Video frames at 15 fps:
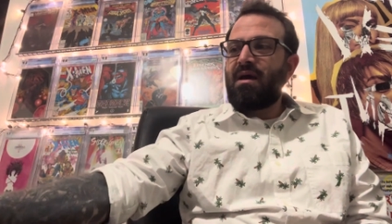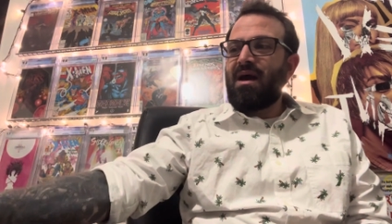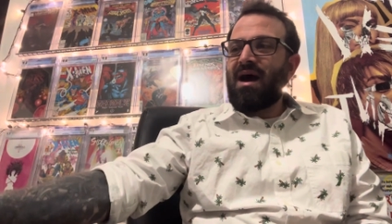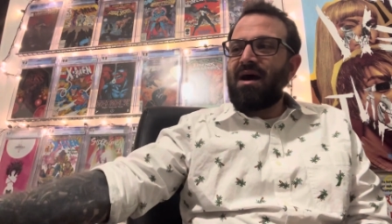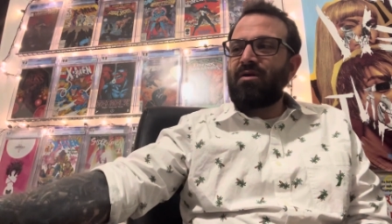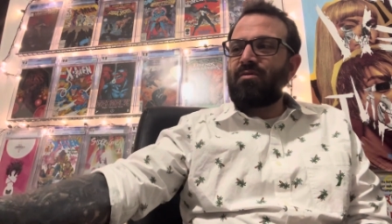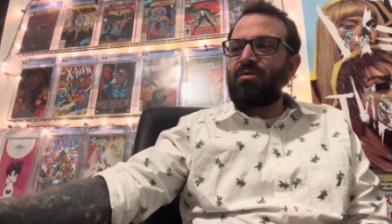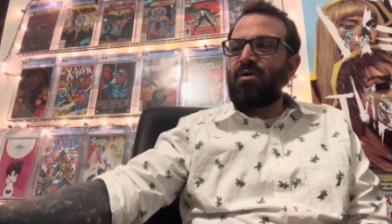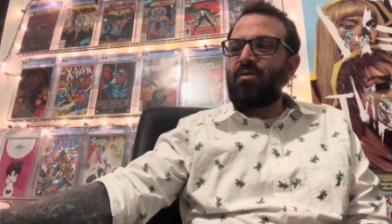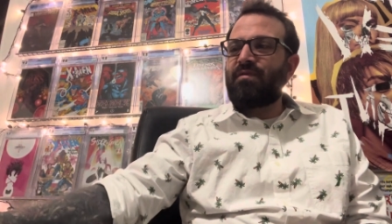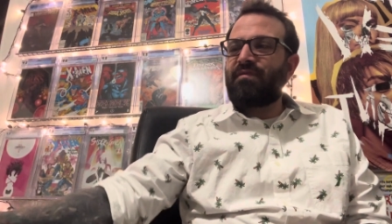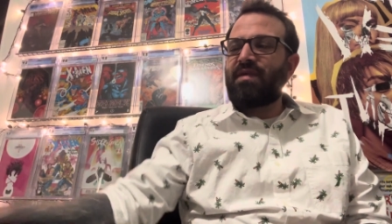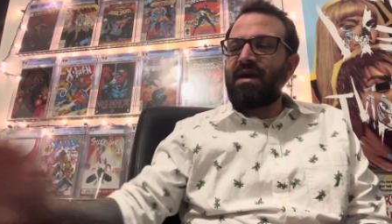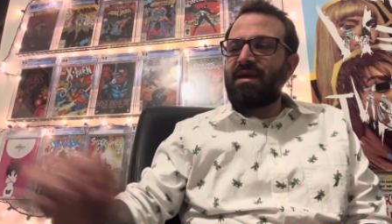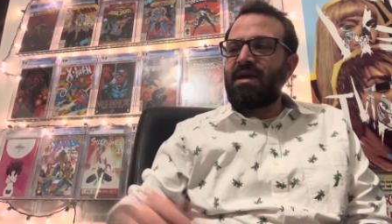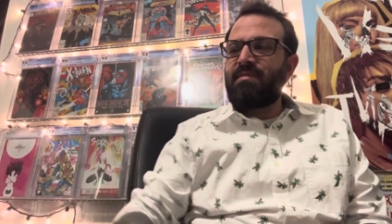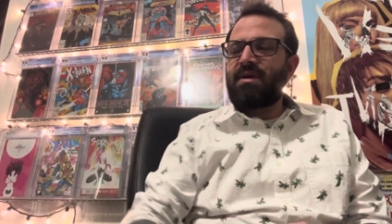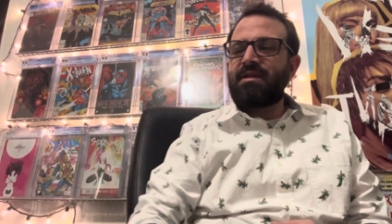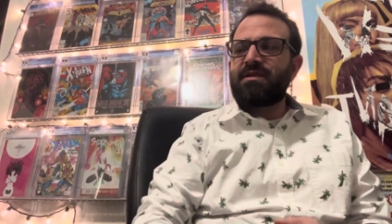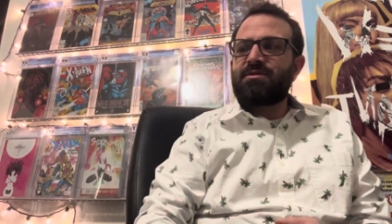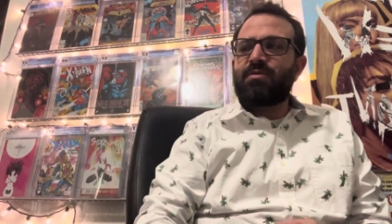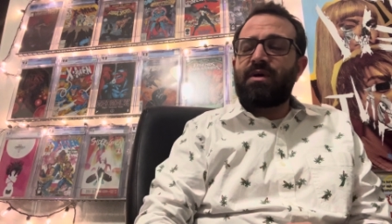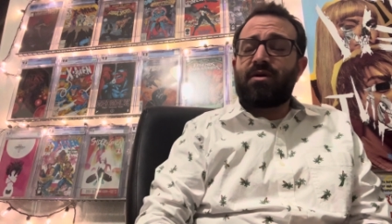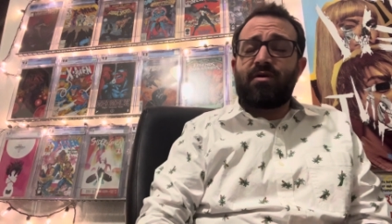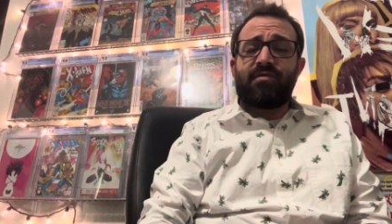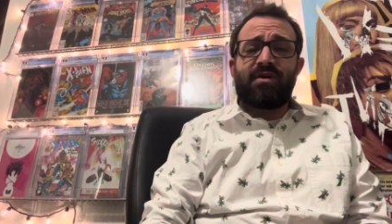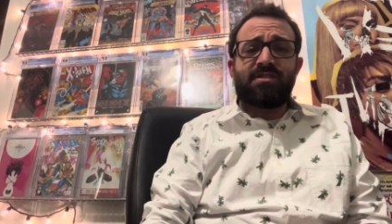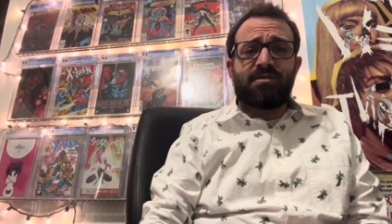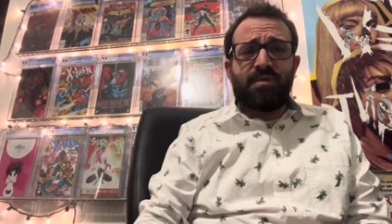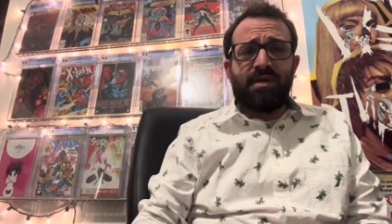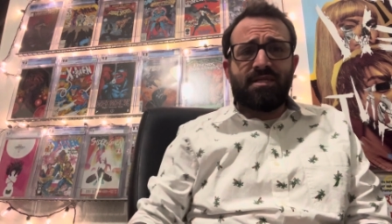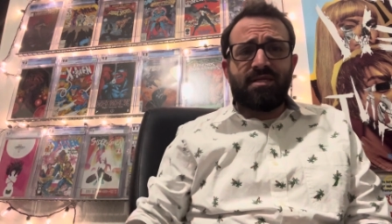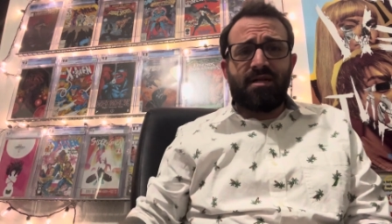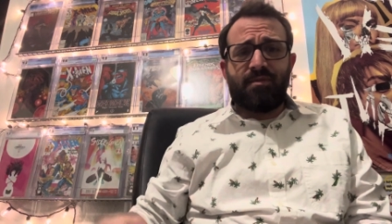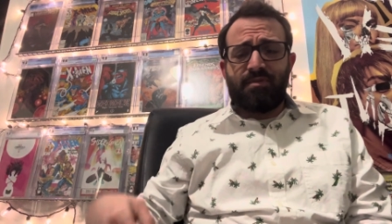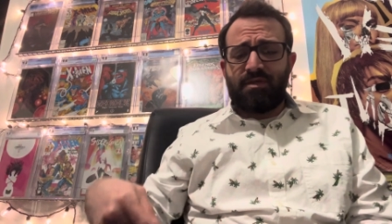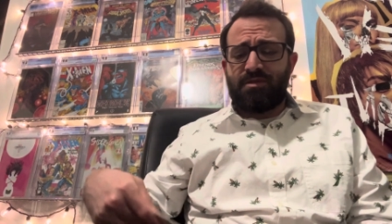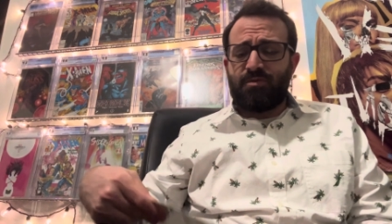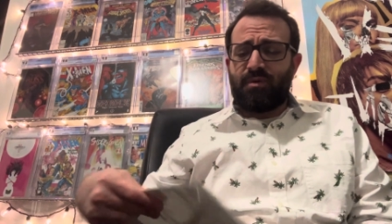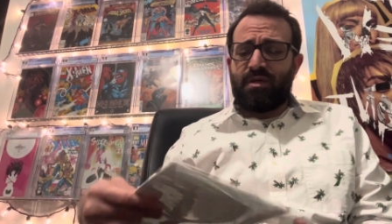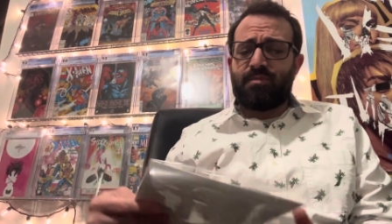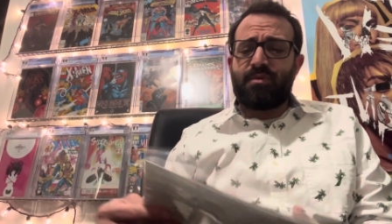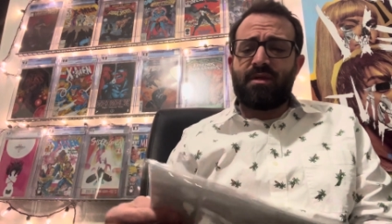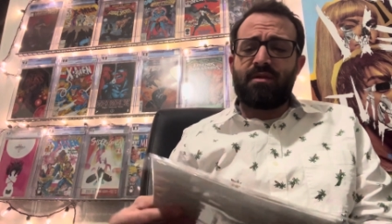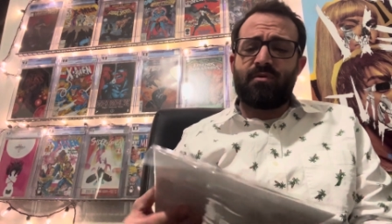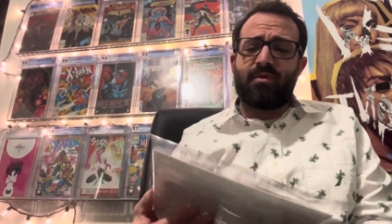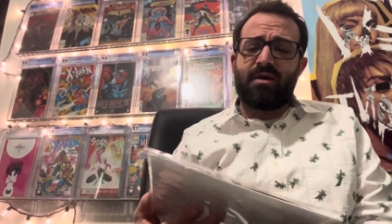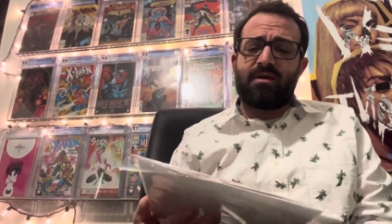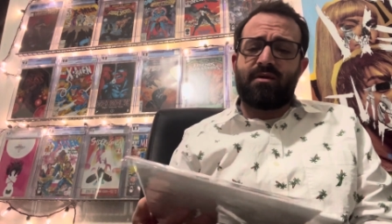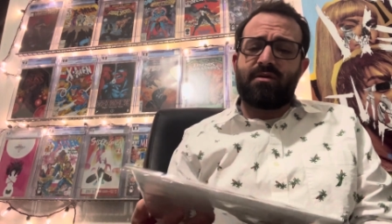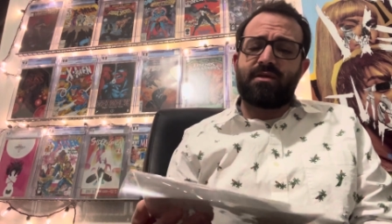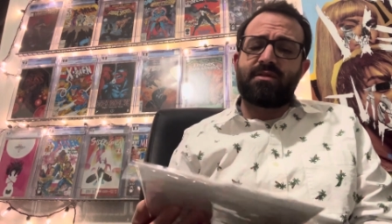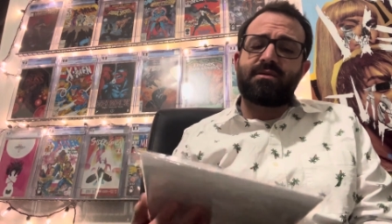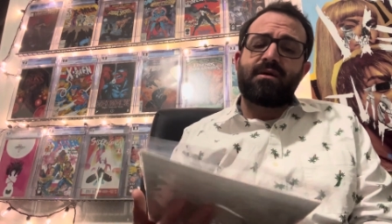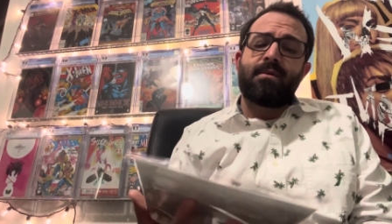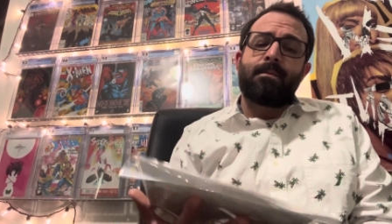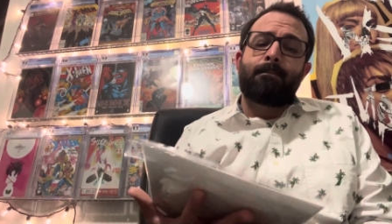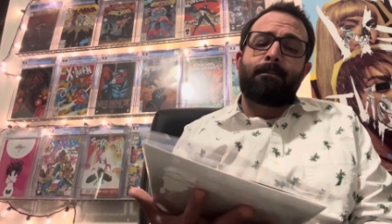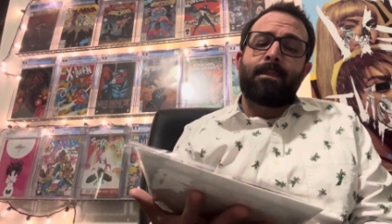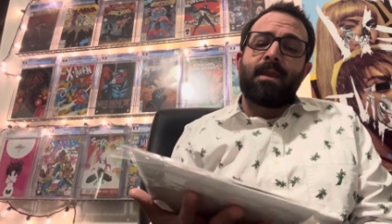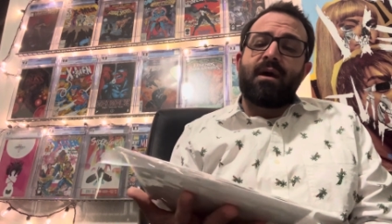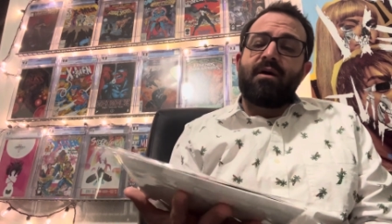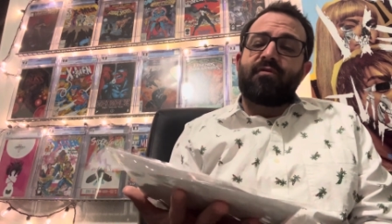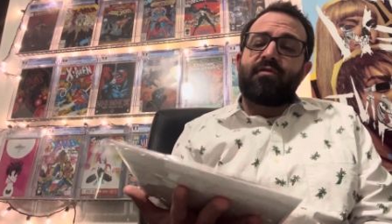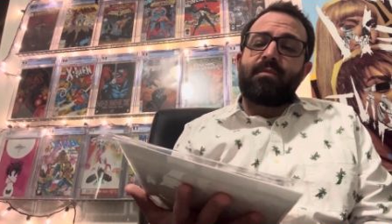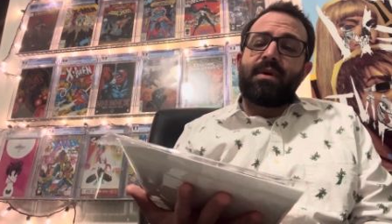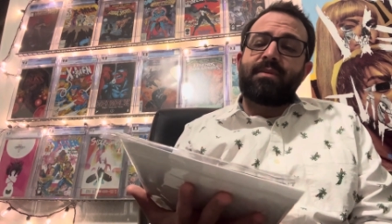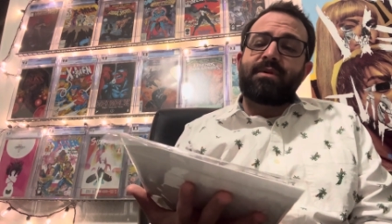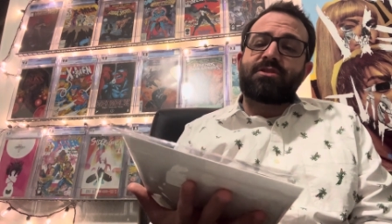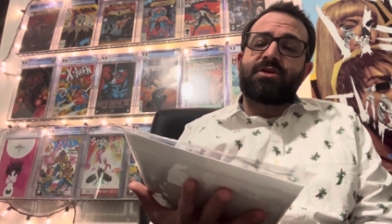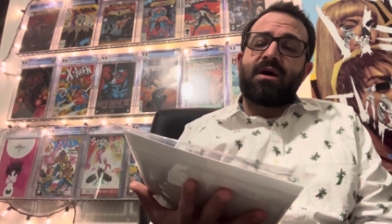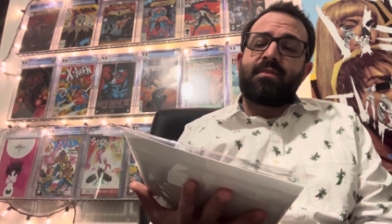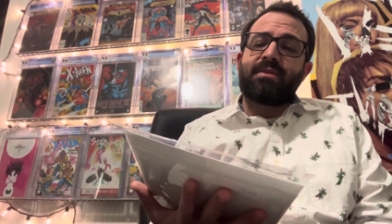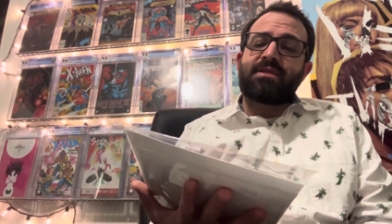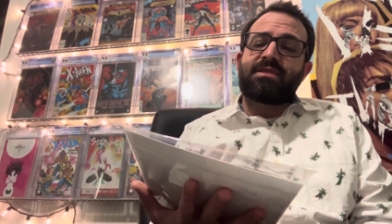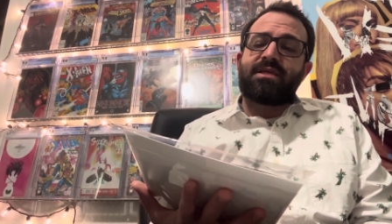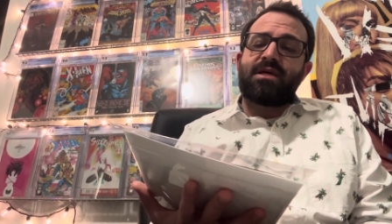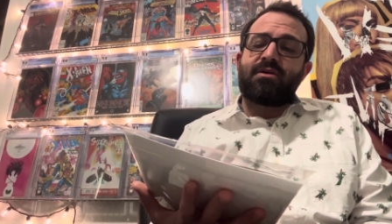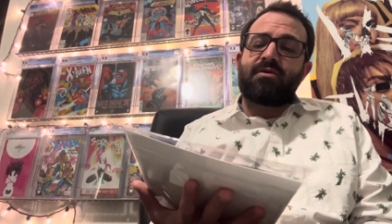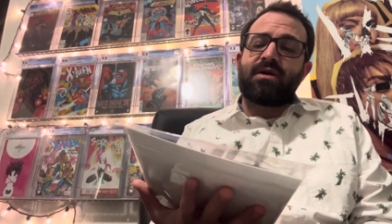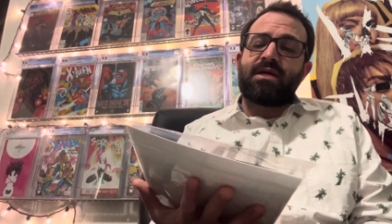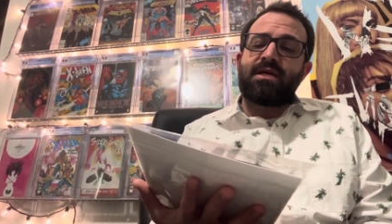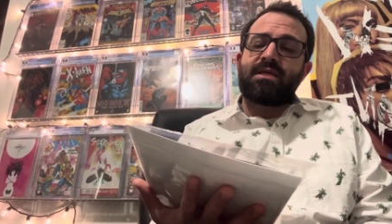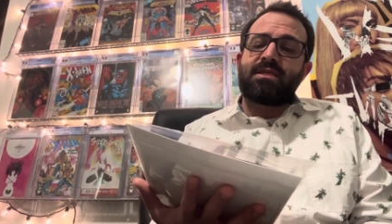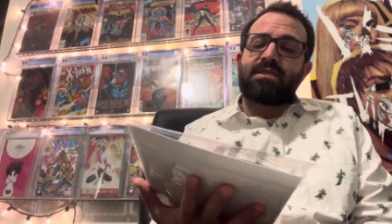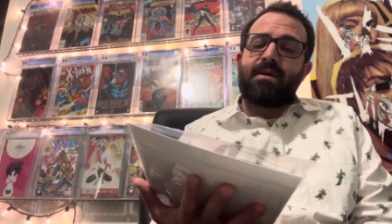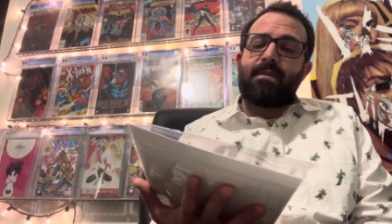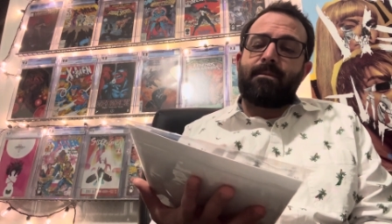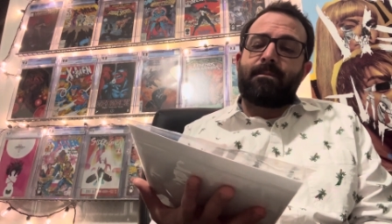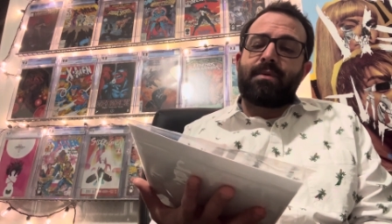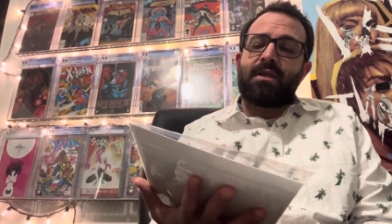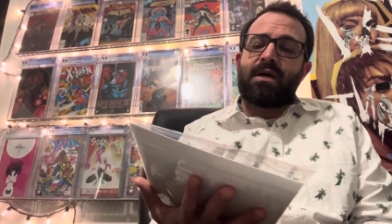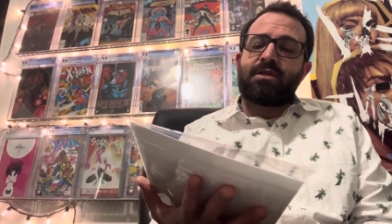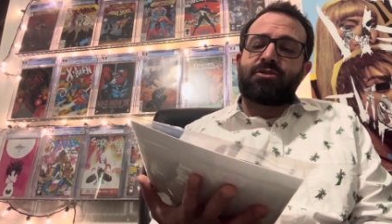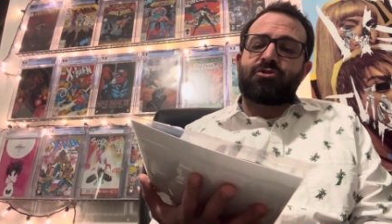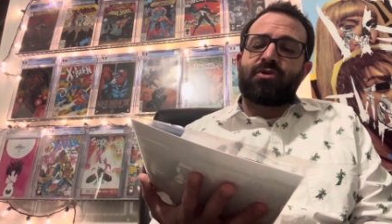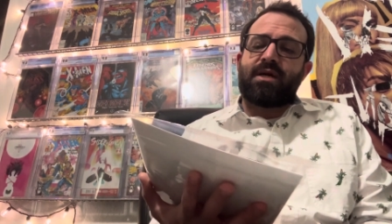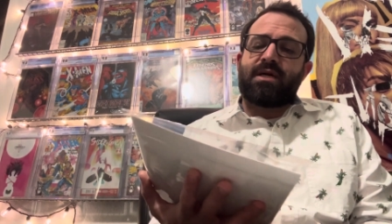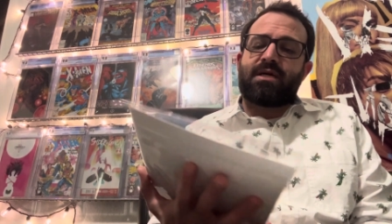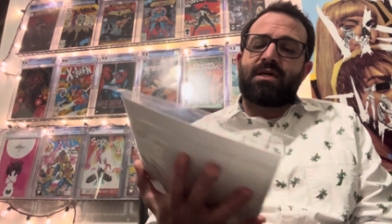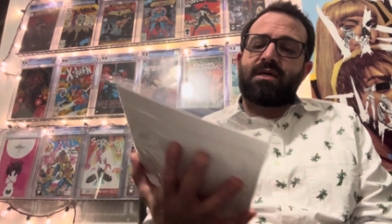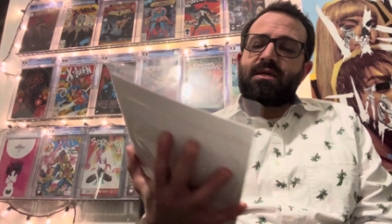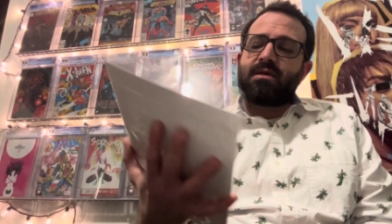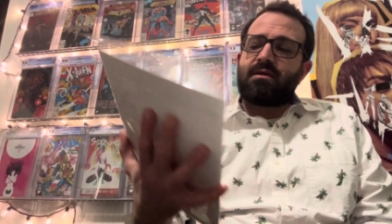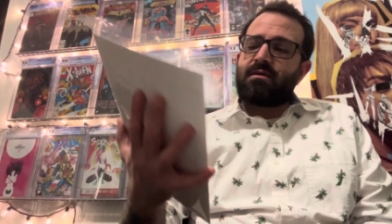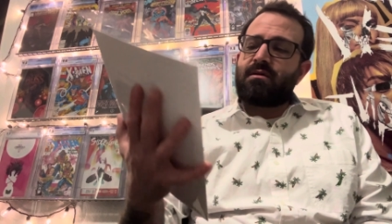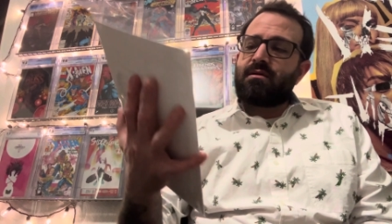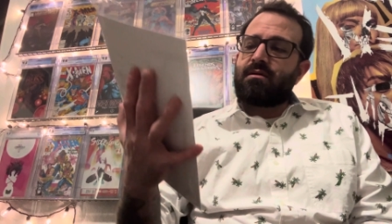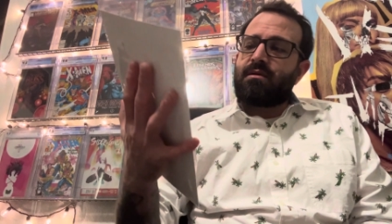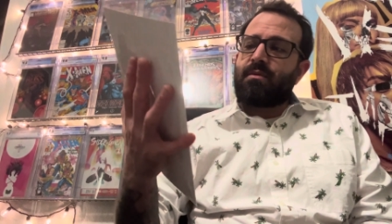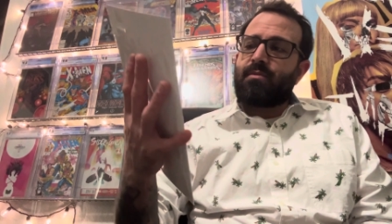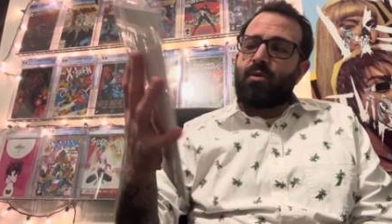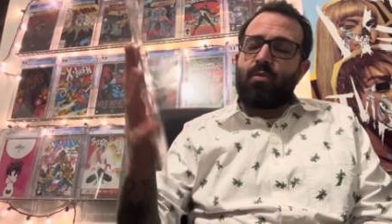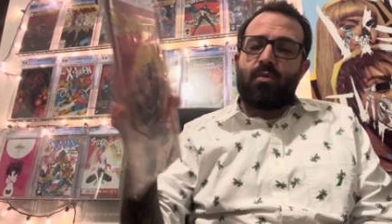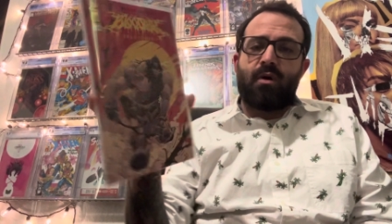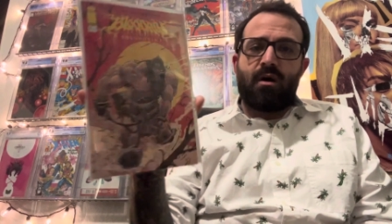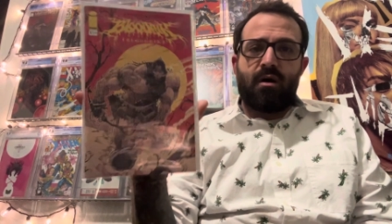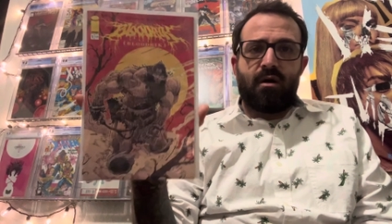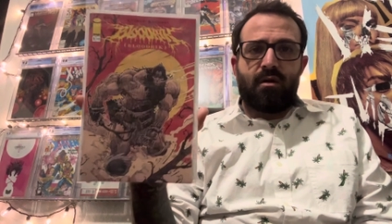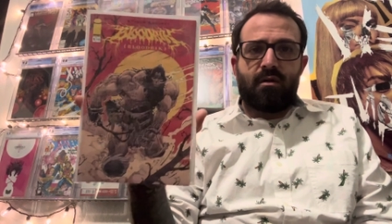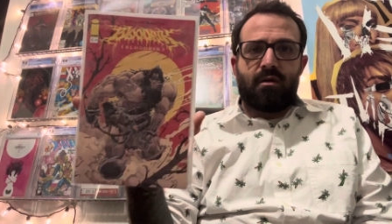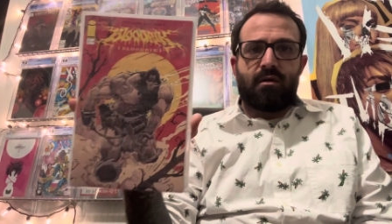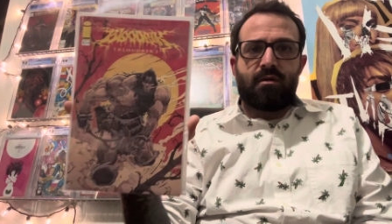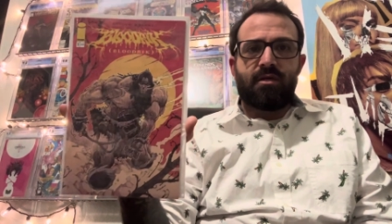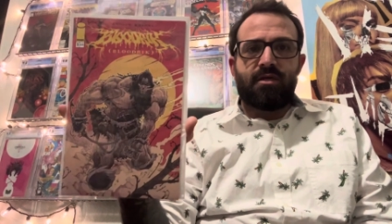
I don't know if that came out this week or if I just picked it up this week, but either way, there it is. From Image Comics, here is Bloodrick, number one.